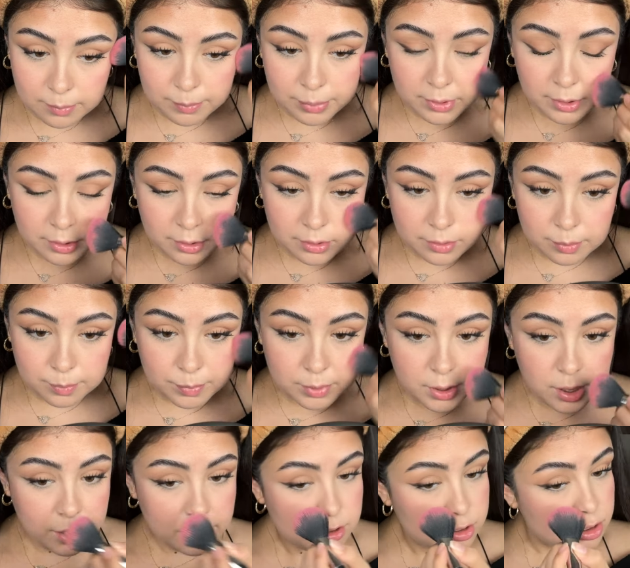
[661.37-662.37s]
Pink
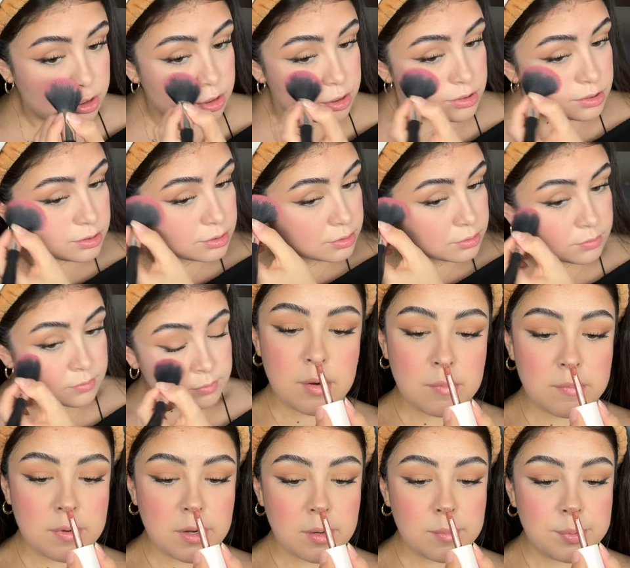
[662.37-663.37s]
blush,
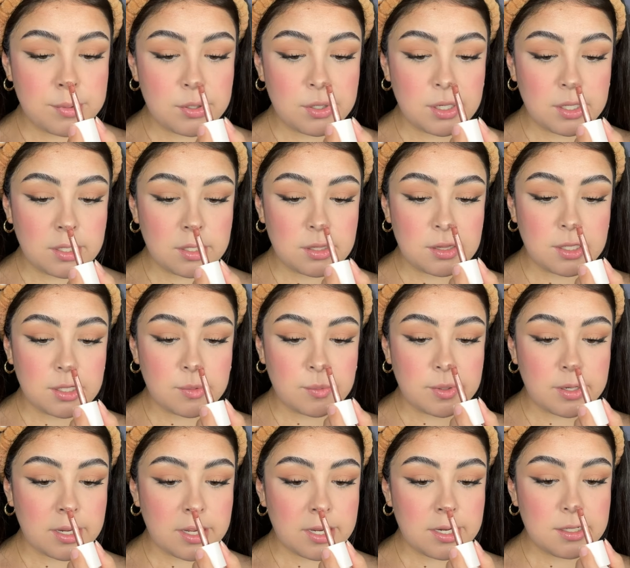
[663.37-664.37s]
Rare Beauty Liquid
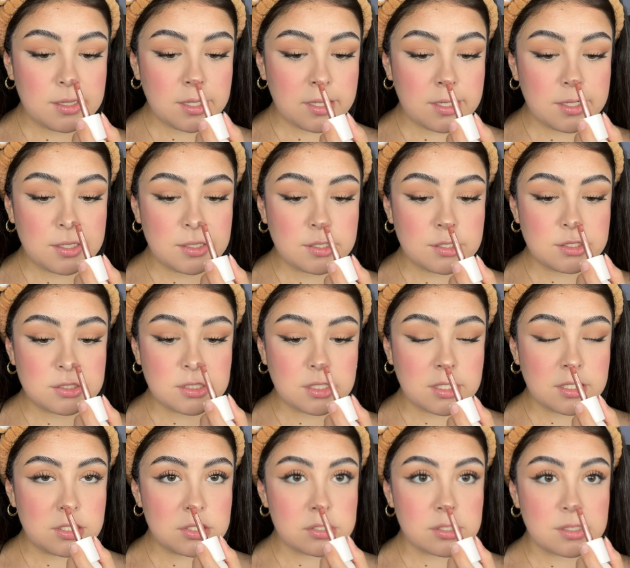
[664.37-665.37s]
Highlight in the
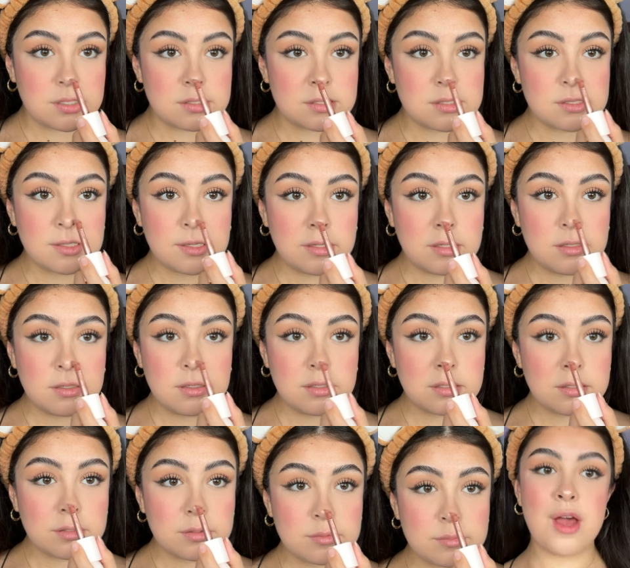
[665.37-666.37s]
shade Transcend.
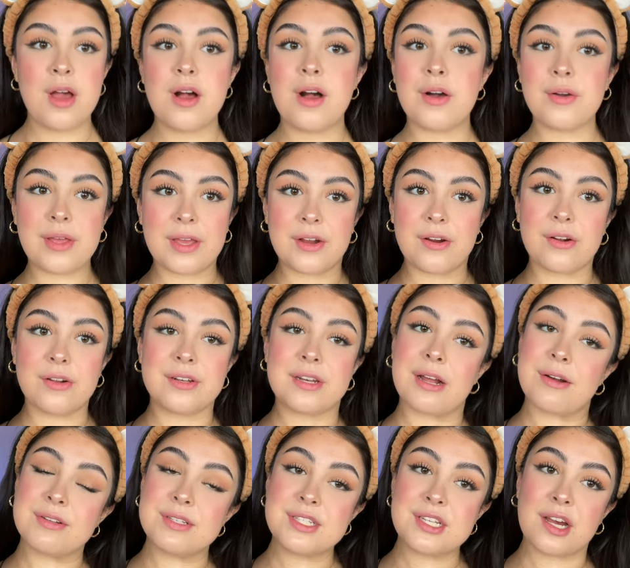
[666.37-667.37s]
Okay girl,
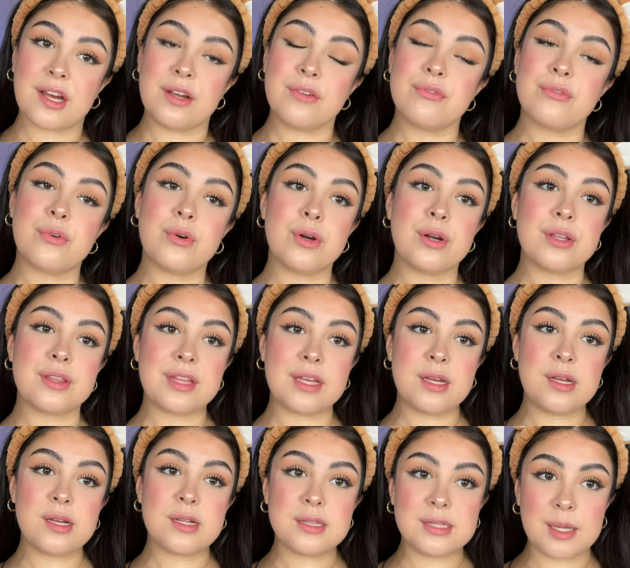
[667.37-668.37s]
now it's time for
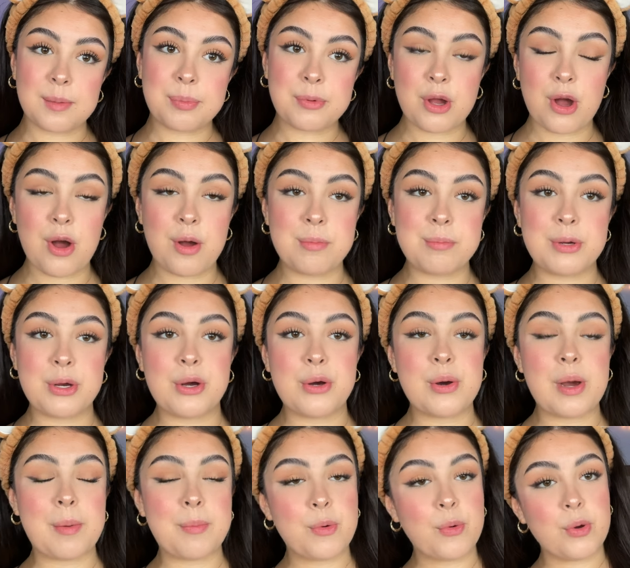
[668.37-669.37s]
the lip combo.
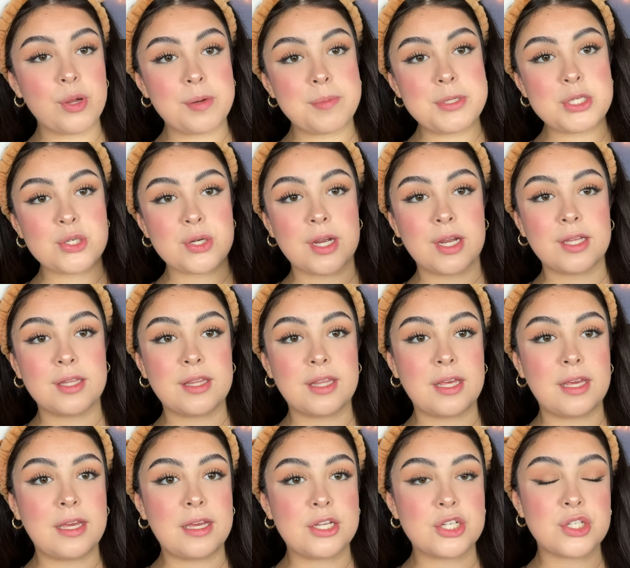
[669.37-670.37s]
I'm going to be trying
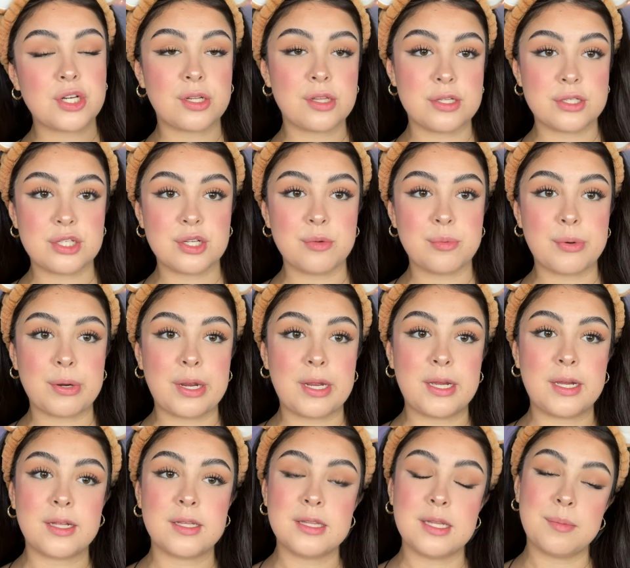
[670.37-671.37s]
the Charlotte Tilbury
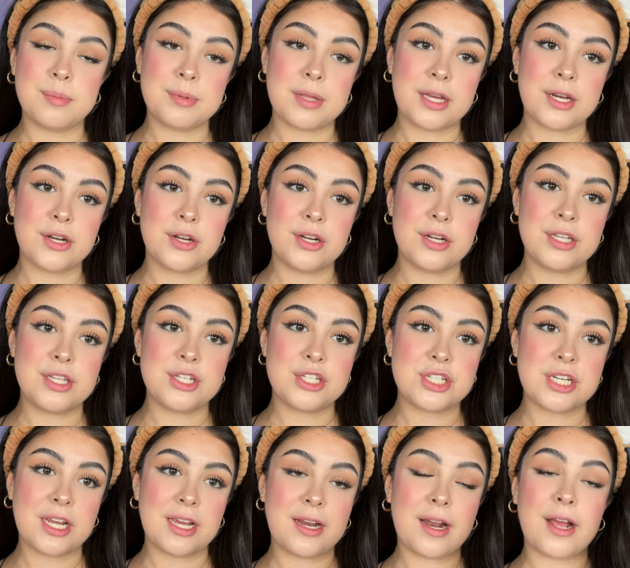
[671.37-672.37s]
lip liner in the
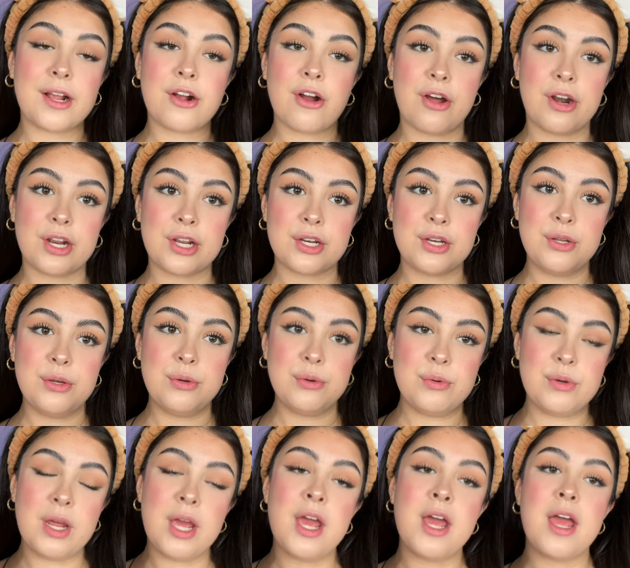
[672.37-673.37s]
shade Iconic
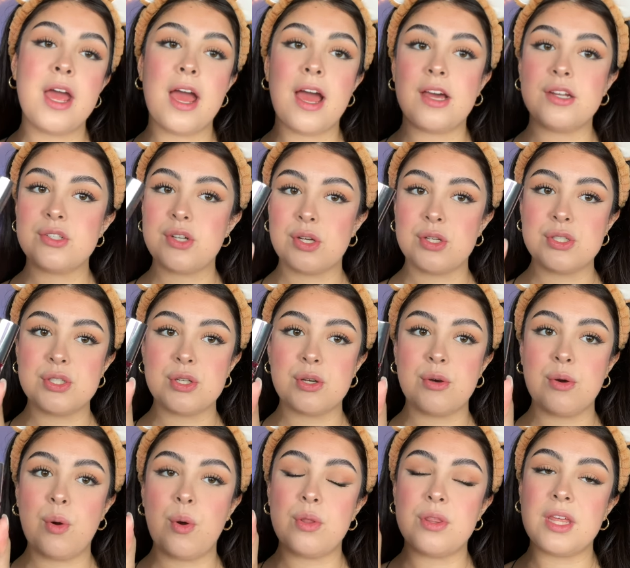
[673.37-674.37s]
Nude and
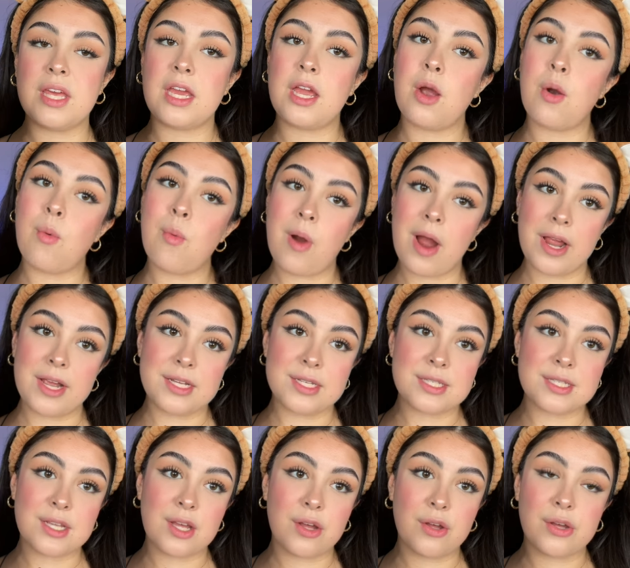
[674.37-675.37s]
also the
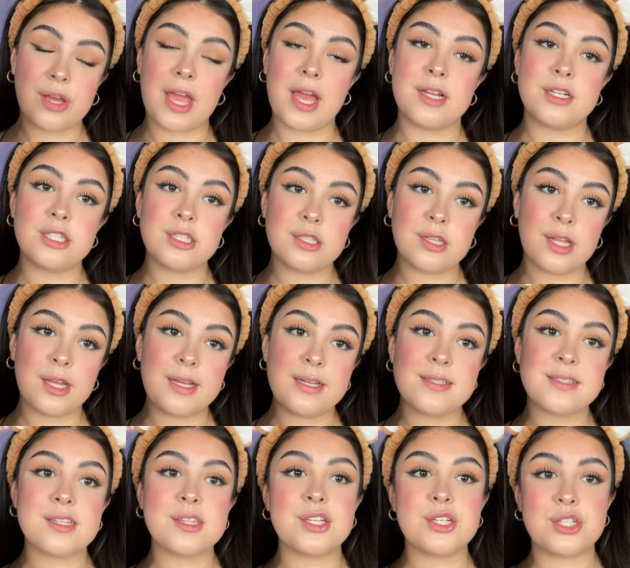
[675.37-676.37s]
YSL Candy
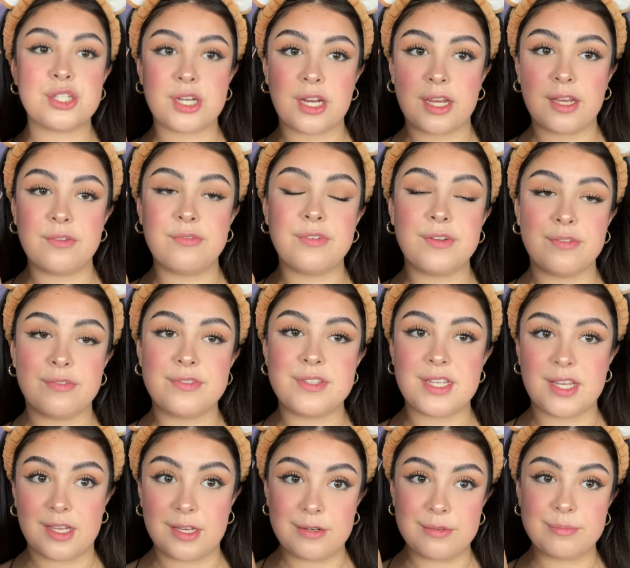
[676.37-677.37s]
Glaze in the shade
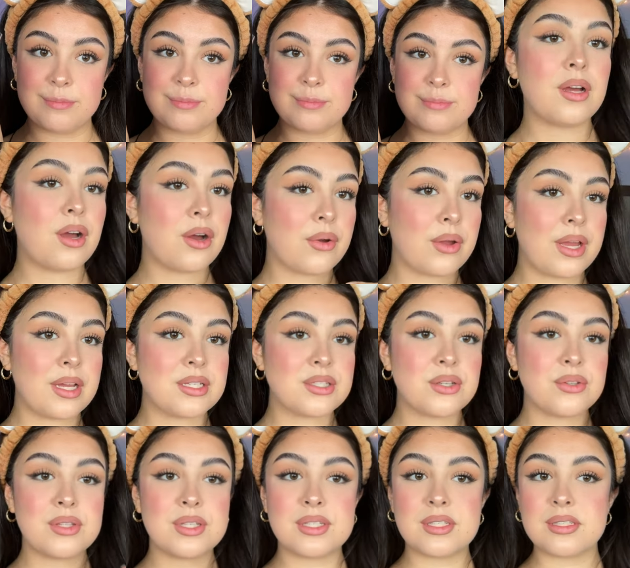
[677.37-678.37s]
15. Okay,
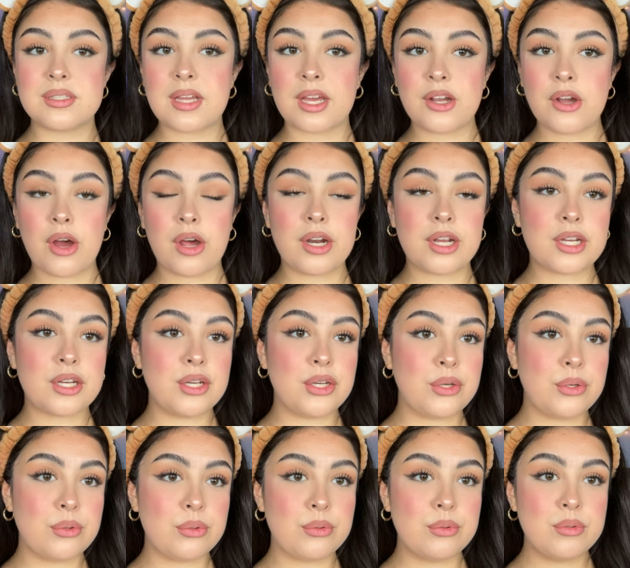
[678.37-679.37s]
so this is Iconic
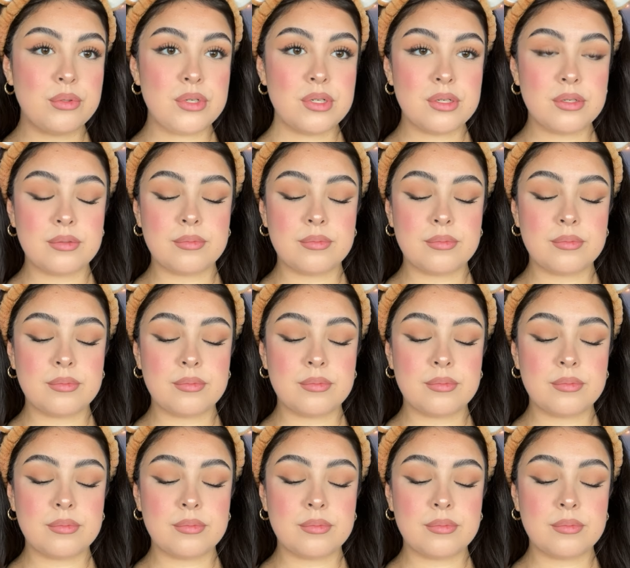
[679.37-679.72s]
Nude.